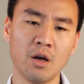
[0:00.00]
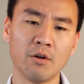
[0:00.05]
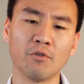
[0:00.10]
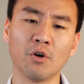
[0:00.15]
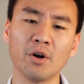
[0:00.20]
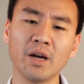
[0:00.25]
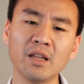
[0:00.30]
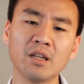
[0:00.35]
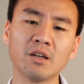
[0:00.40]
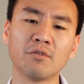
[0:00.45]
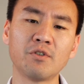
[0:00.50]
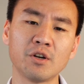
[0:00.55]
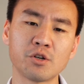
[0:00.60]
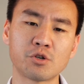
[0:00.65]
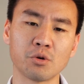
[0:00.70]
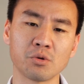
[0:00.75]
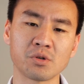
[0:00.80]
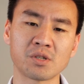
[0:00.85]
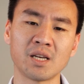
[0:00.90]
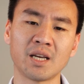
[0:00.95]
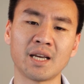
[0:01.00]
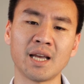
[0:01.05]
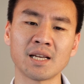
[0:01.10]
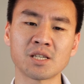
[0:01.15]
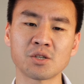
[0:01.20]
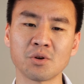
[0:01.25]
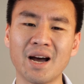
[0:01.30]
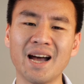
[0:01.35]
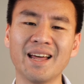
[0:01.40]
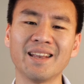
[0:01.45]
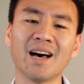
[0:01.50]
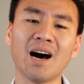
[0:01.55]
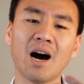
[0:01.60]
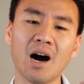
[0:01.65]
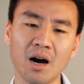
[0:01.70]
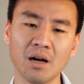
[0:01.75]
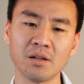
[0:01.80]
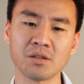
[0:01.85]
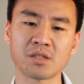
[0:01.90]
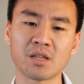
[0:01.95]
for individuals seeking to
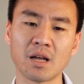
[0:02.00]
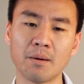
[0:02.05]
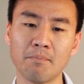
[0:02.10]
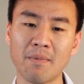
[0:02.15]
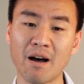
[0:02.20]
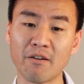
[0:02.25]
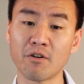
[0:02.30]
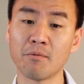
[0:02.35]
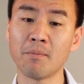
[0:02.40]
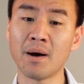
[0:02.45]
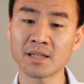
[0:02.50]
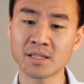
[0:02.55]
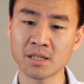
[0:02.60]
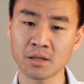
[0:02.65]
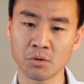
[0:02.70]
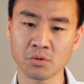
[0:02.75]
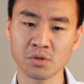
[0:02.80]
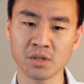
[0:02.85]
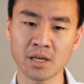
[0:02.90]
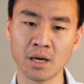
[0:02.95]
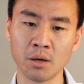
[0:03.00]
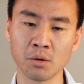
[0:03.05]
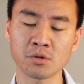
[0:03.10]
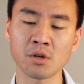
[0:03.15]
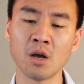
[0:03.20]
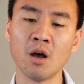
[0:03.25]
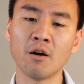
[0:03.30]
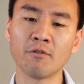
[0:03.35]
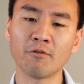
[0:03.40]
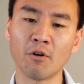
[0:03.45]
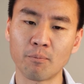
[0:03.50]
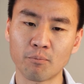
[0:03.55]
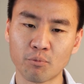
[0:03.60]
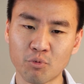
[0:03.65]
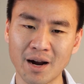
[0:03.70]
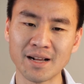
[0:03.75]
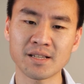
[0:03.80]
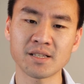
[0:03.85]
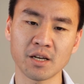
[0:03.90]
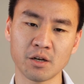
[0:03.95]
enhance their mathematical skills for
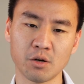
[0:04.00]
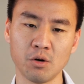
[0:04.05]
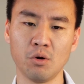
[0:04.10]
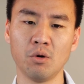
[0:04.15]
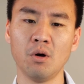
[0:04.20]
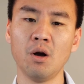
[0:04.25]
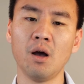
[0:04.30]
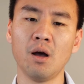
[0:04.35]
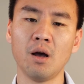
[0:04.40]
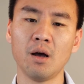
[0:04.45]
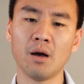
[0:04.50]
practical